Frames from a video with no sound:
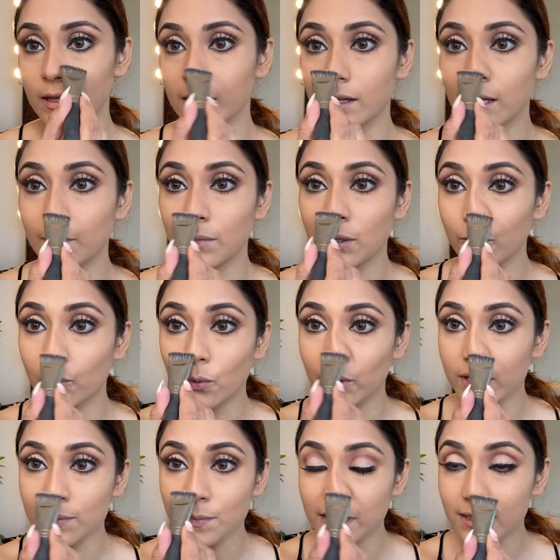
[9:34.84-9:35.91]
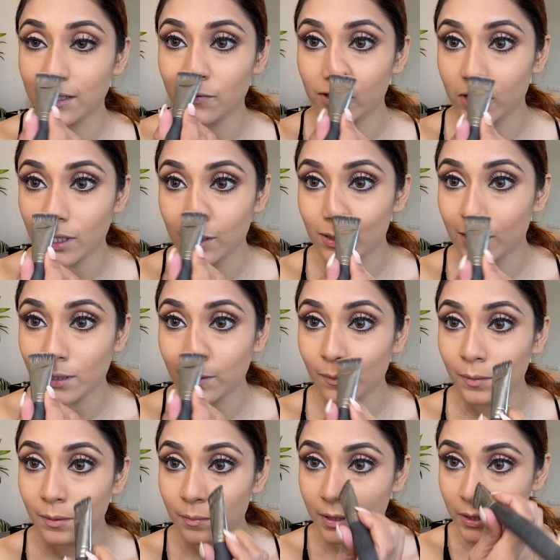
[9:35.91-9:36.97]
And my voice must have changed a little
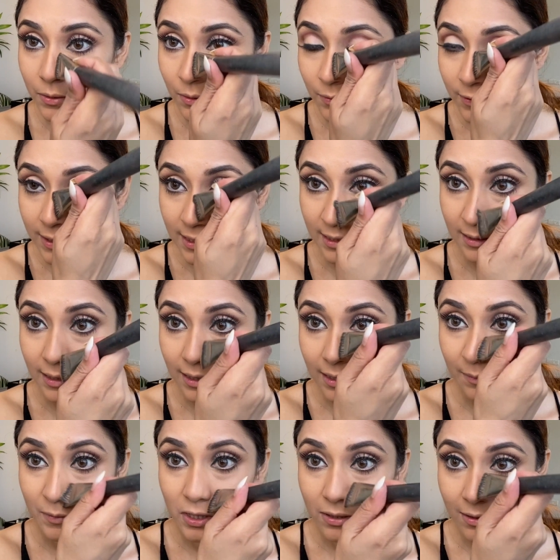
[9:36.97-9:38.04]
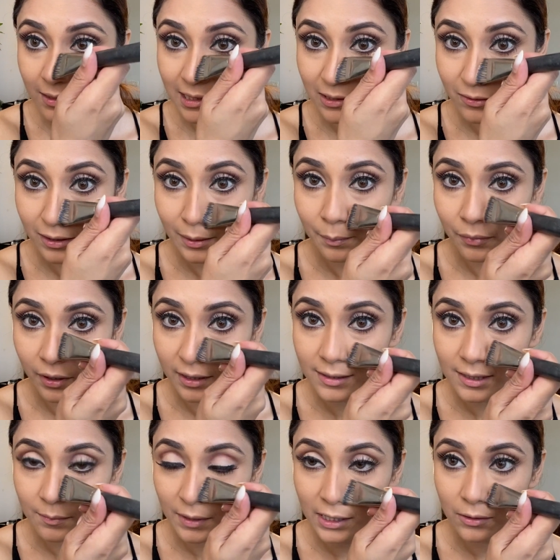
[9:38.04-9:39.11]
bit, because obviously like I'm just literally
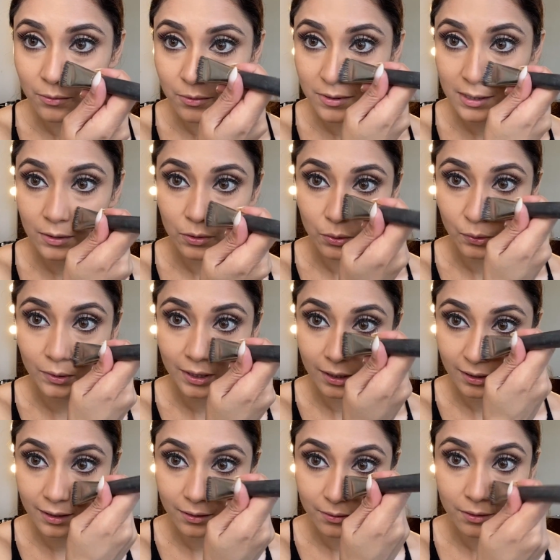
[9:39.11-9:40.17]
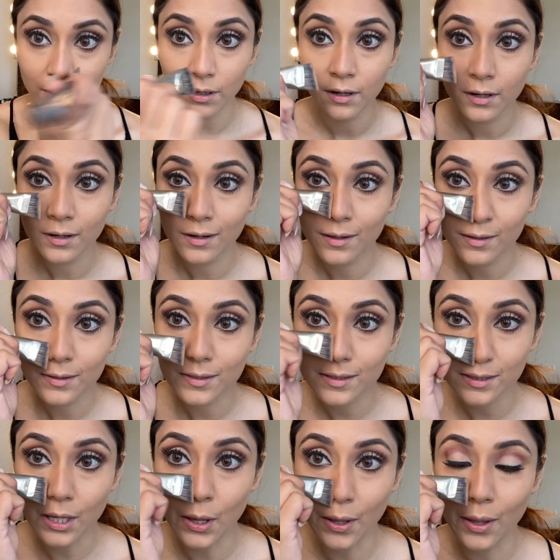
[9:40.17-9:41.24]
pressing my nose and talking here.
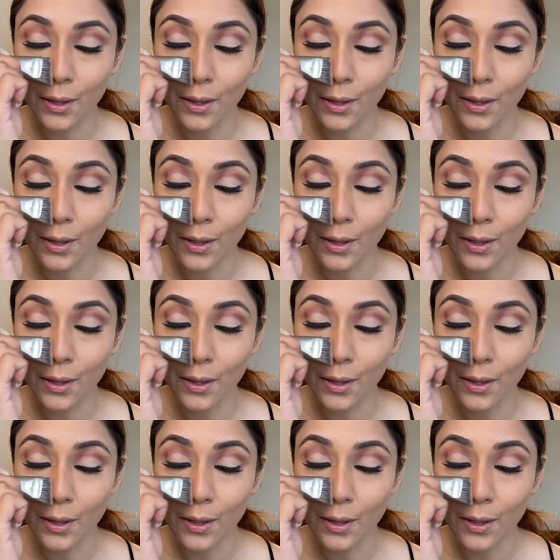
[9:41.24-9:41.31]
So